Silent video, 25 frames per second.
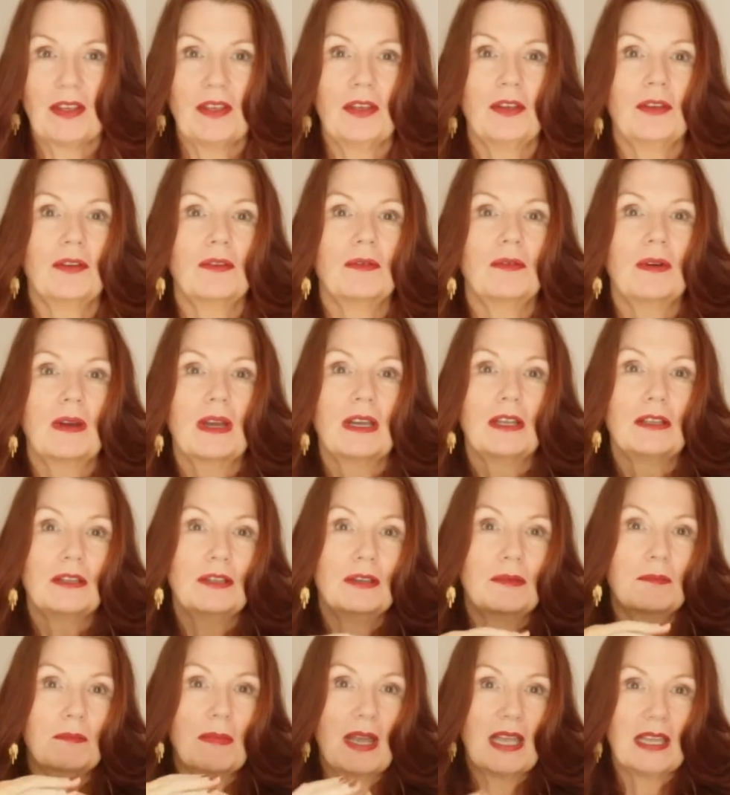who
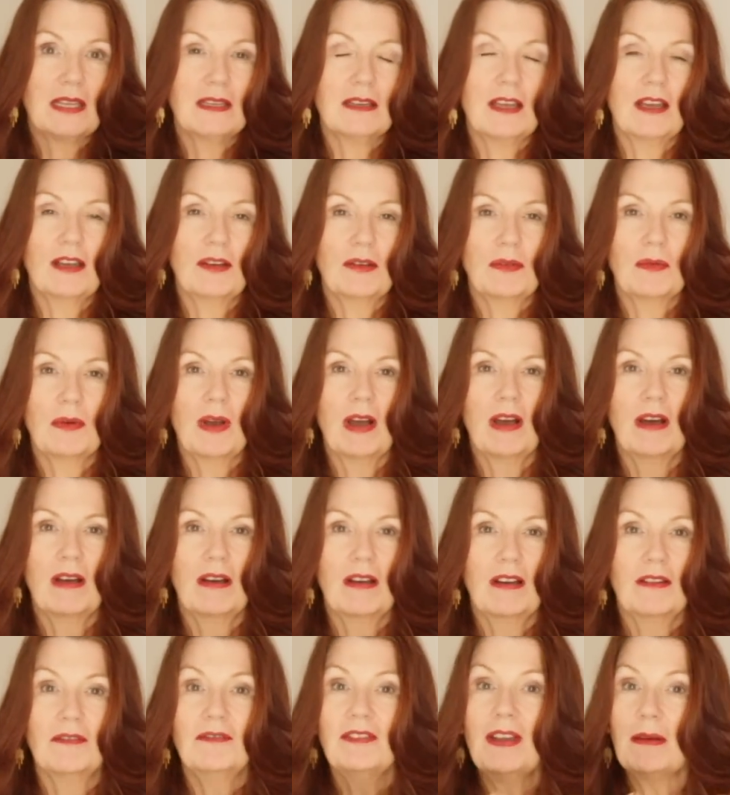you may know
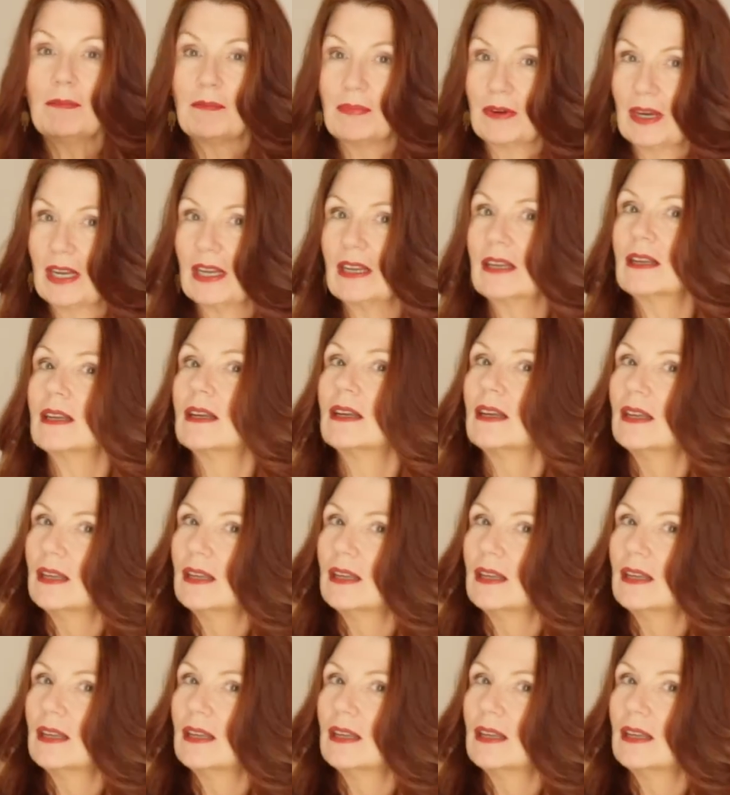are a fabric